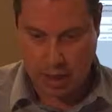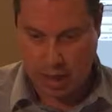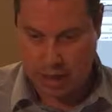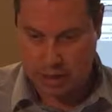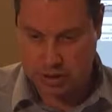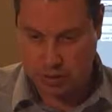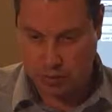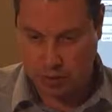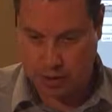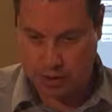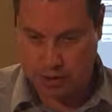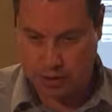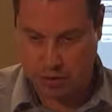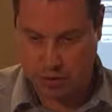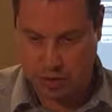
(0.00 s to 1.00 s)
I actually want
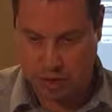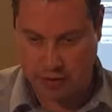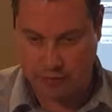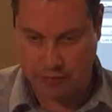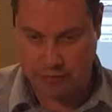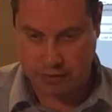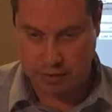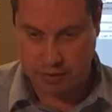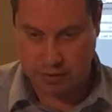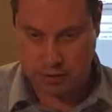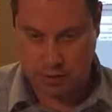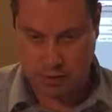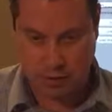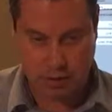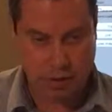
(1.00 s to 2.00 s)
to turn off
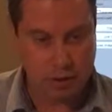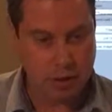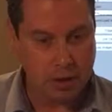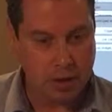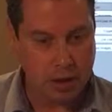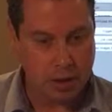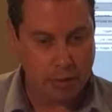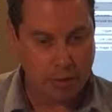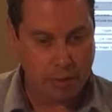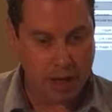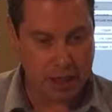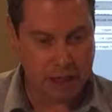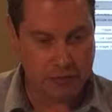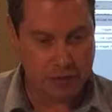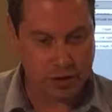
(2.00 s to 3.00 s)

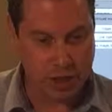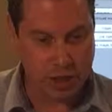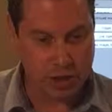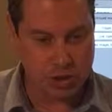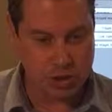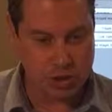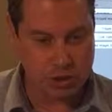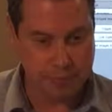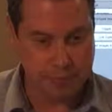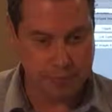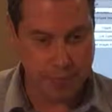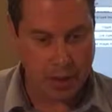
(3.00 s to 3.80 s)
magnification.